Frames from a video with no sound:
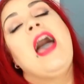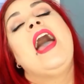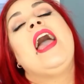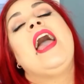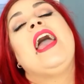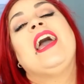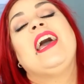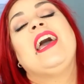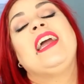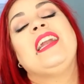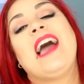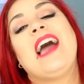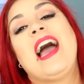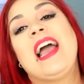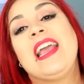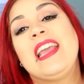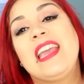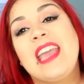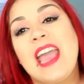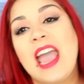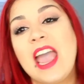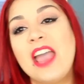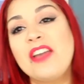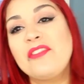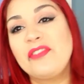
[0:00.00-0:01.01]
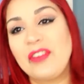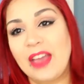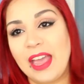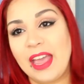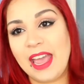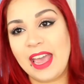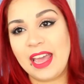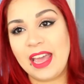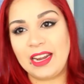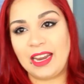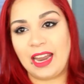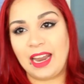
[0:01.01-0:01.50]
And I gave
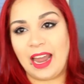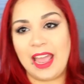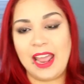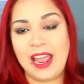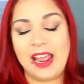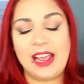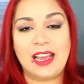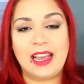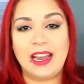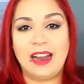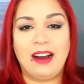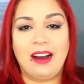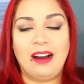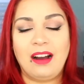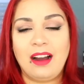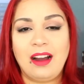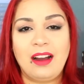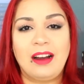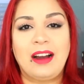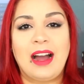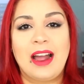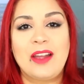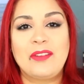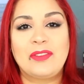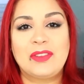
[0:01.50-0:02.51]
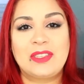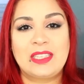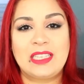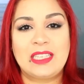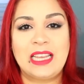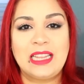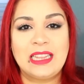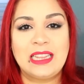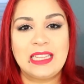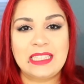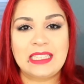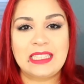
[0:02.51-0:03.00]
in, like, oh, I've
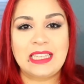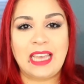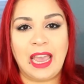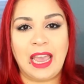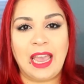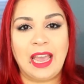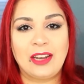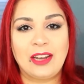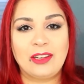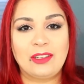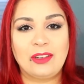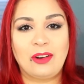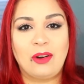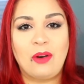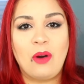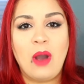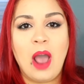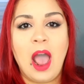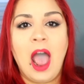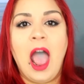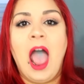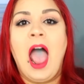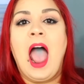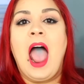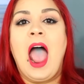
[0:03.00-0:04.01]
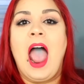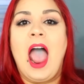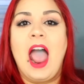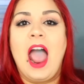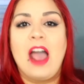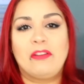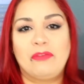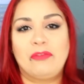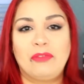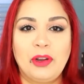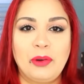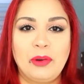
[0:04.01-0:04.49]
seen this candle
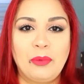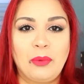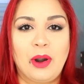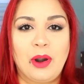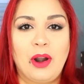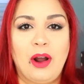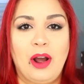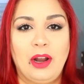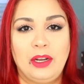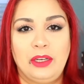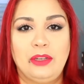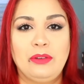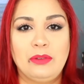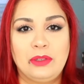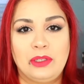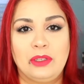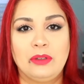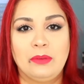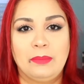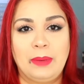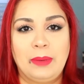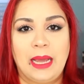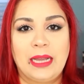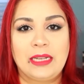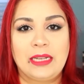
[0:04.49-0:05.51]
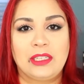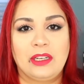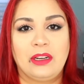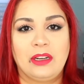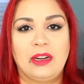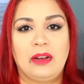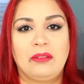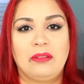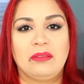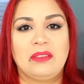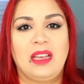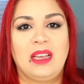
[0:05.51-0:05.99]
everywhere on YouTube last year,
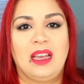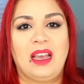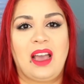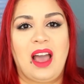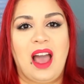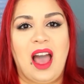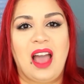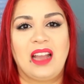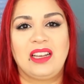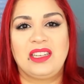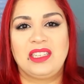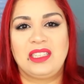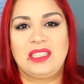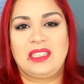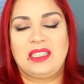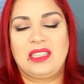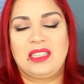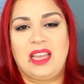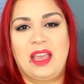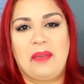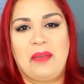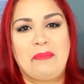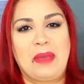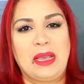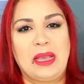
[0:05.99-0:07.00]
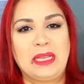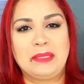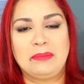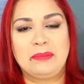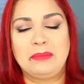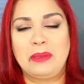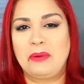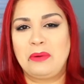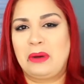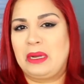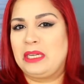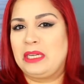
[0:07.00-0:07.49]
and I was like, it makes
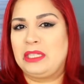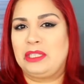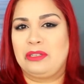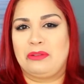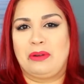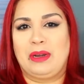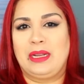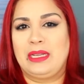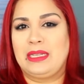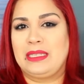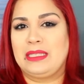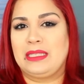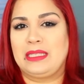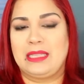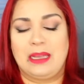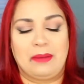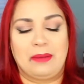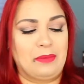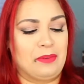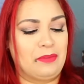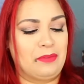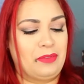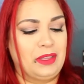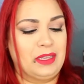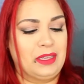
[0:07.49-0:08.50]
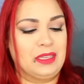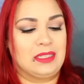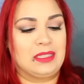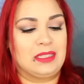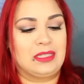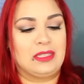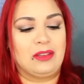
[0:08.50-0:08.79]
me want to drink some of this.